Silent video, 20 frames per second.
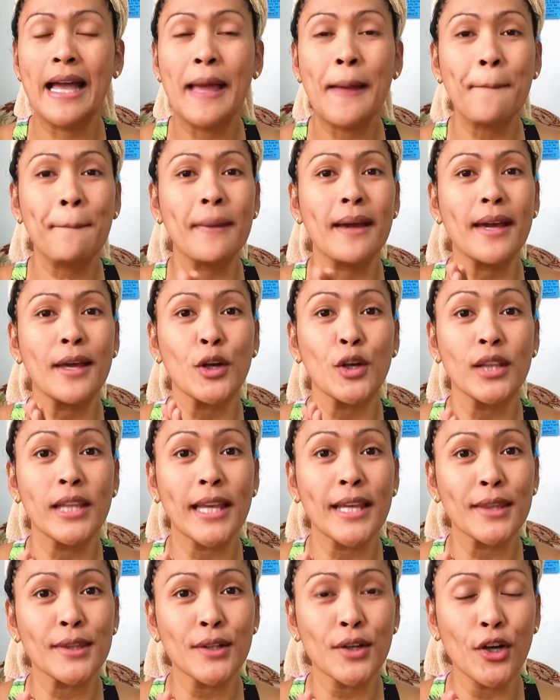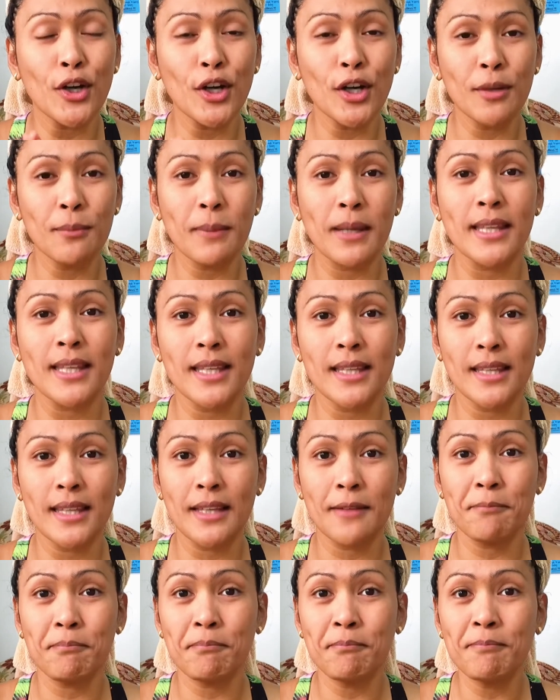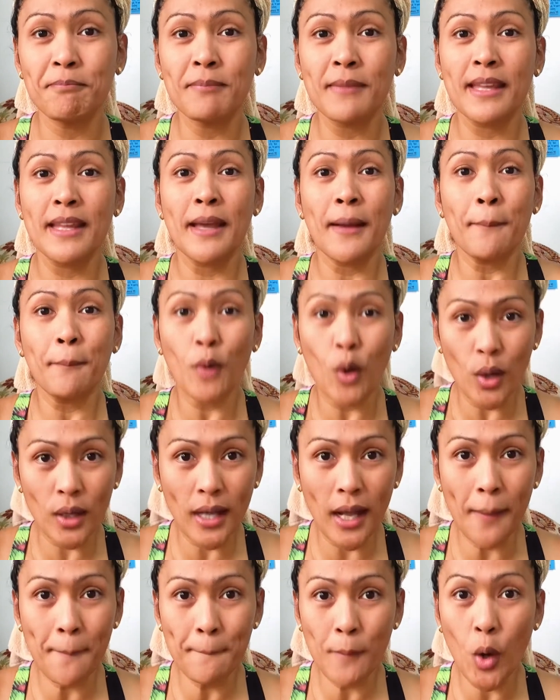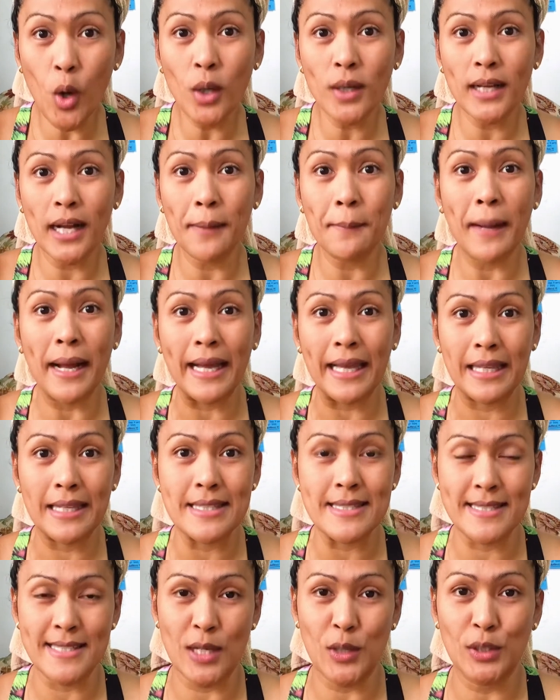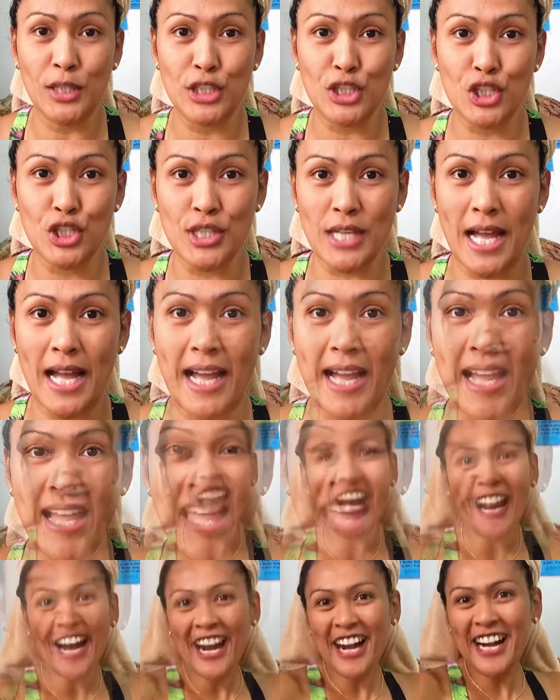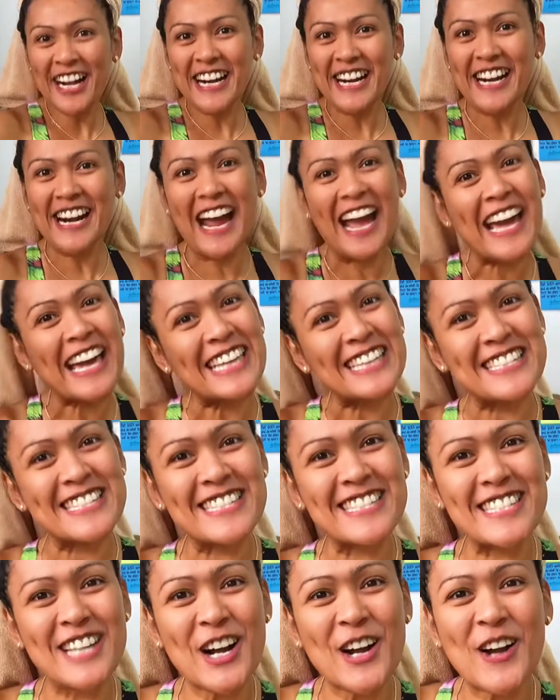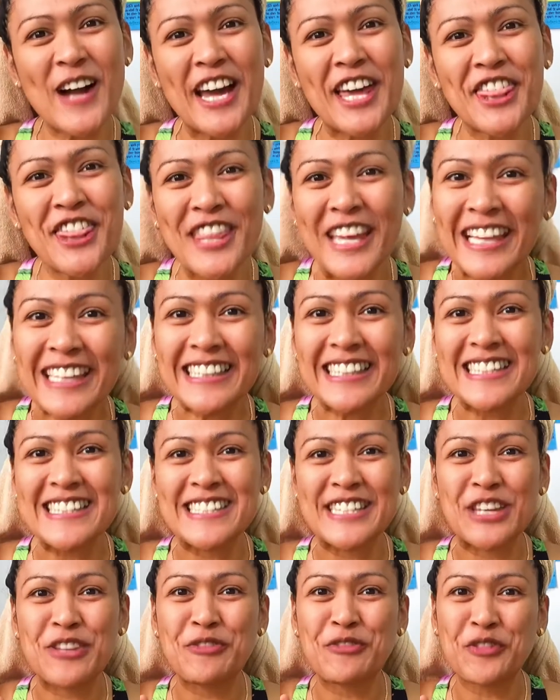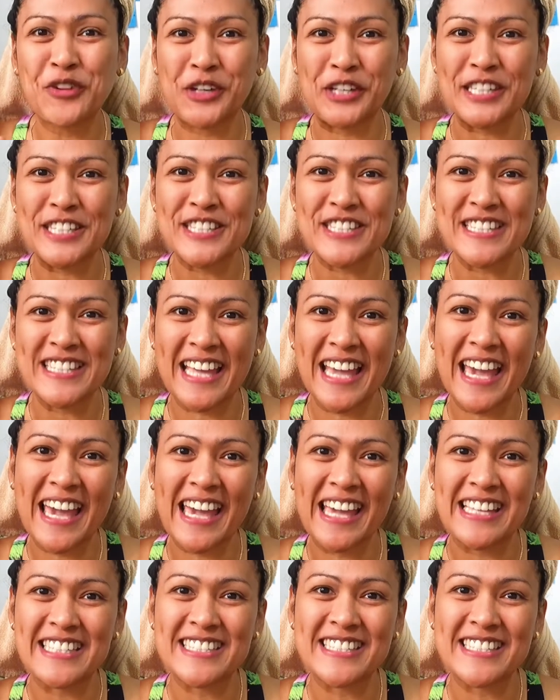Pero later on, magiging bonggang-bonggang makinis na ulit siya. Alright! So, I think that's it for today.